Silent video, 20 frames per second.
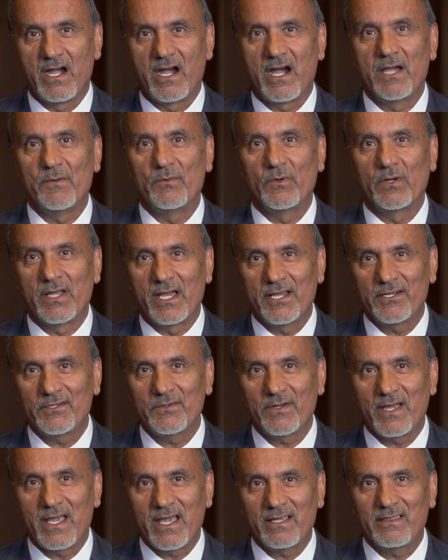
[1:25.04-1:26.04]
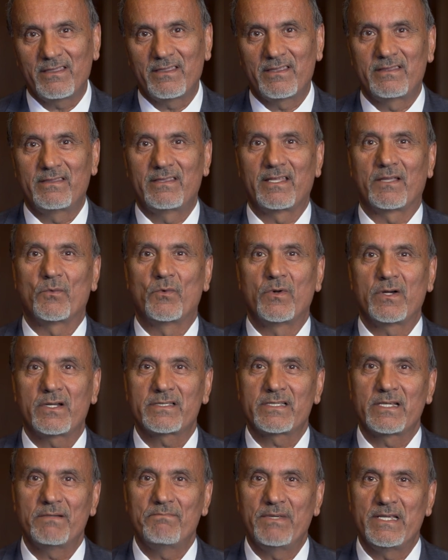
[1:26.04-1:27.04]
I would like to add that
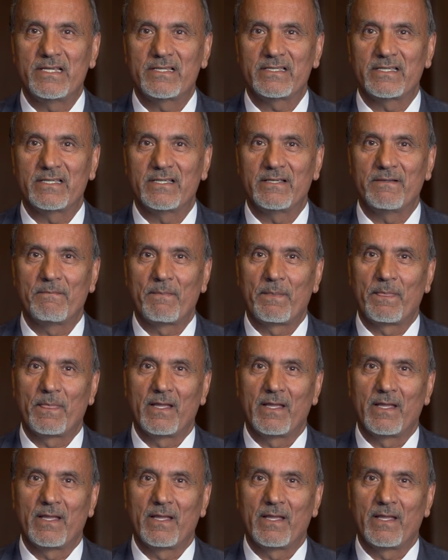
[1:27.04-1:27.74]
WorkSafe BC